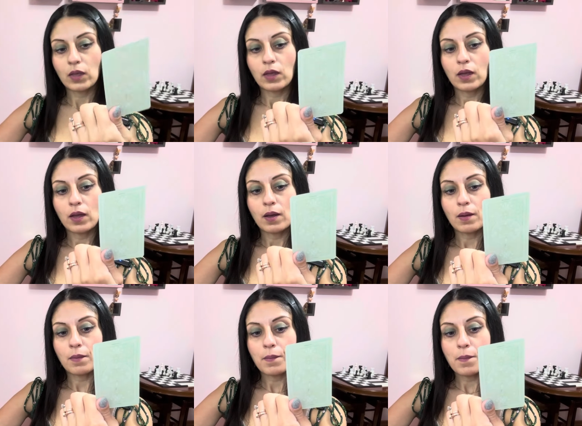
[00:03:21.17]

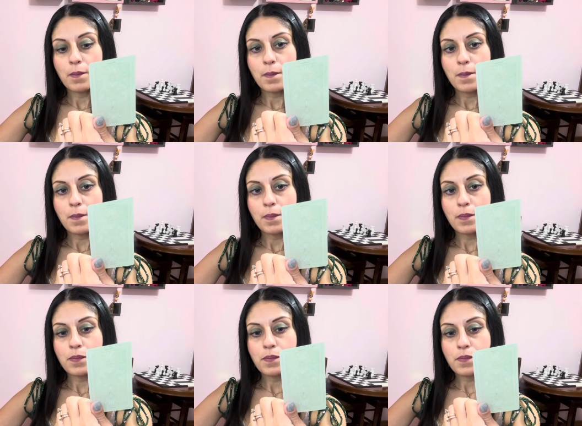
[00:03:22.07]

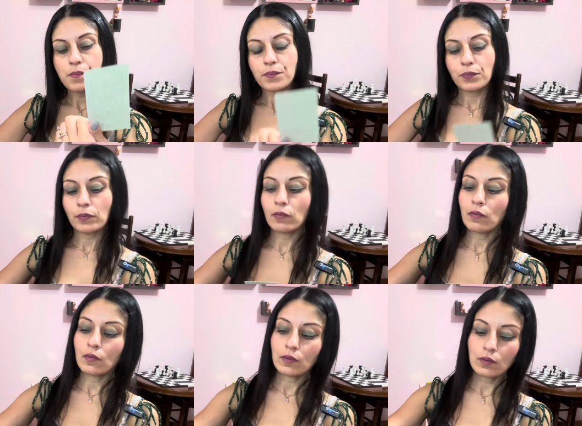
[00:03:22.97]

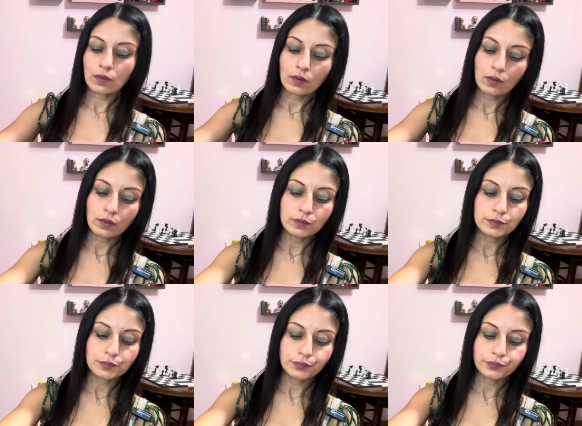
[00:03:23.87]

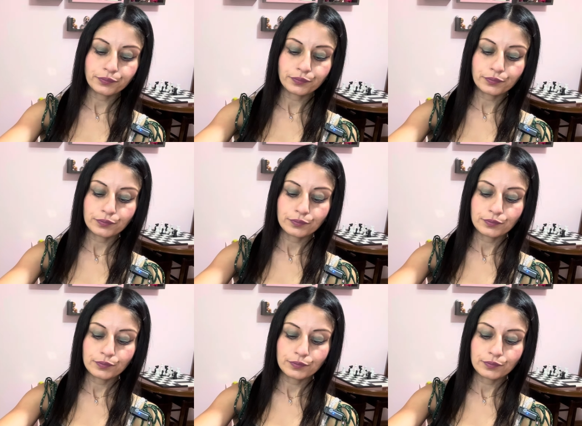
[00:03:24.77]
Nothing is said.